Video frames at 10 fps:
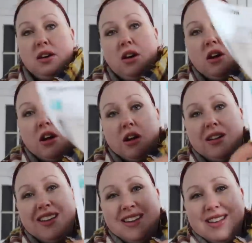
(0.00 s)

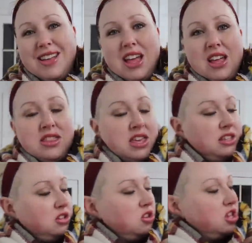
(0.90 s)
are,
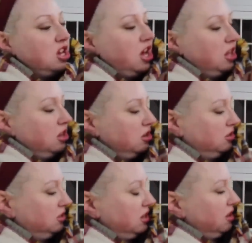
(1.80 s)
these are the
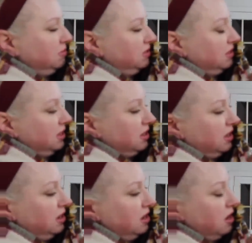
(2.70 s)
colors that I'm
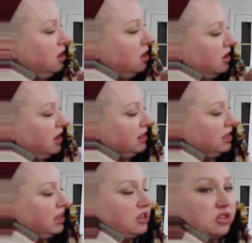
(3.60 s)
seeing. I
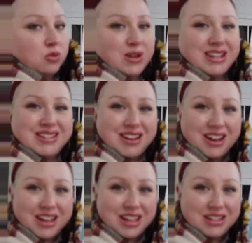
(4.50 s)
like the
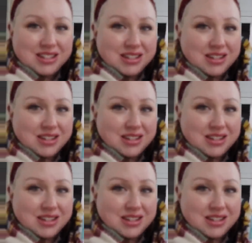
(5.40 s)
Wintucket.